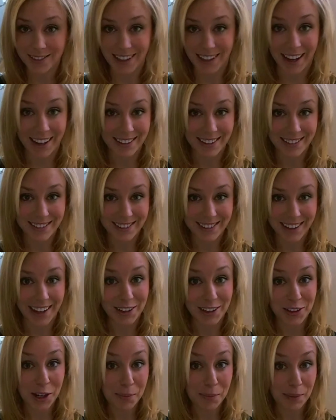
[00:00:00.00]
Yeah, kind
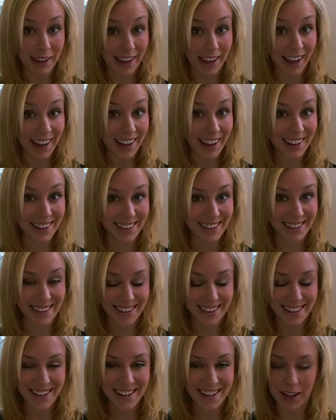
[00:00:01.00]
of creepy, yeah.
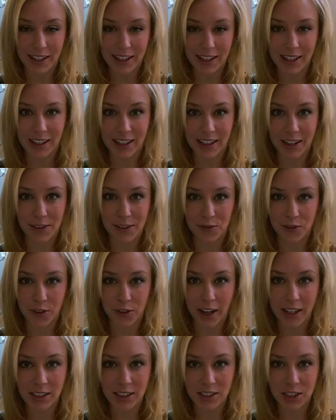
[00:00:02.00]
He
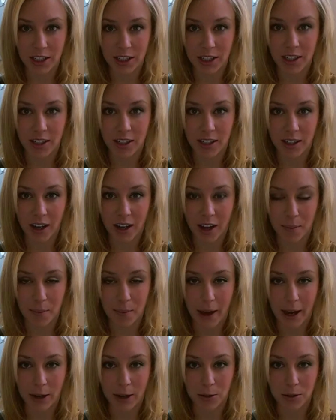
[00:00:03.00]
confronts her
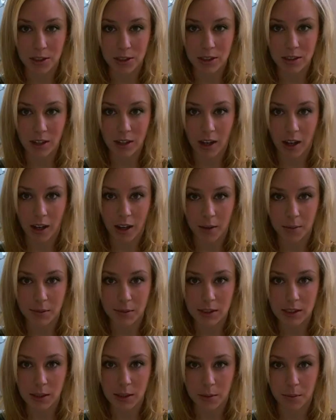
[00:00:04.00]
about
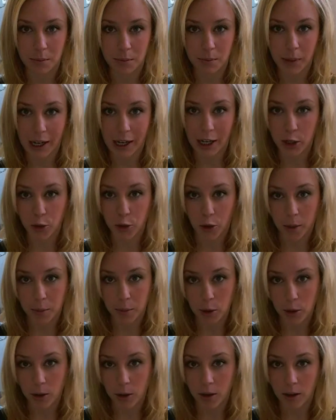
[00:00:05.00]
some
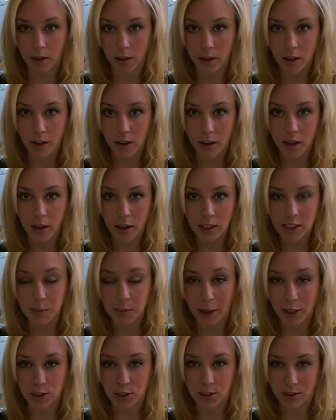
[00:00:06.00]
paranormal
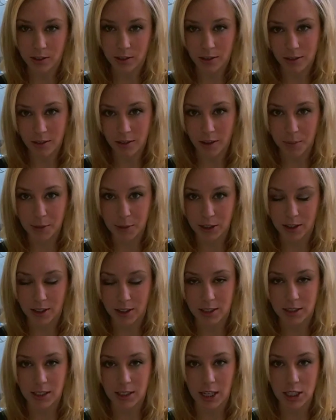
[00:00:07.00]
special
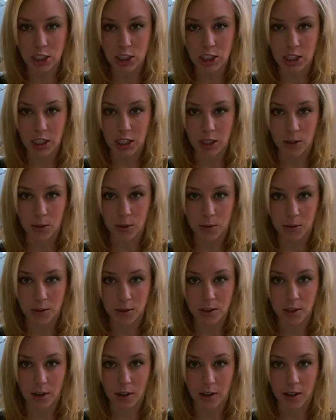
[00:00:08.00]
abilities that she used
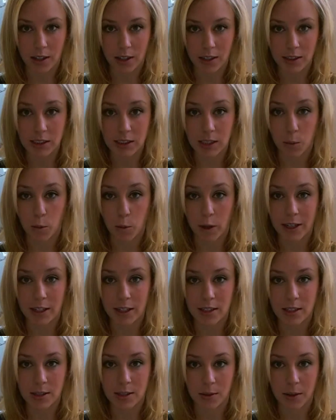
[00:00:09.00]
on someone
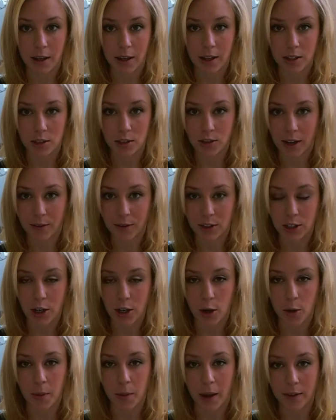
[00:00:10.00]
to drive her
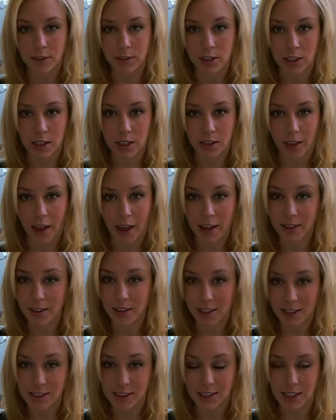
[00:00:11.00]
home after that
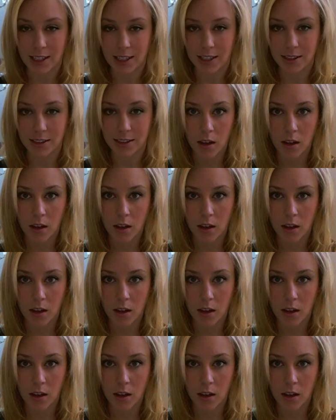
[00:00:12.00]
incident.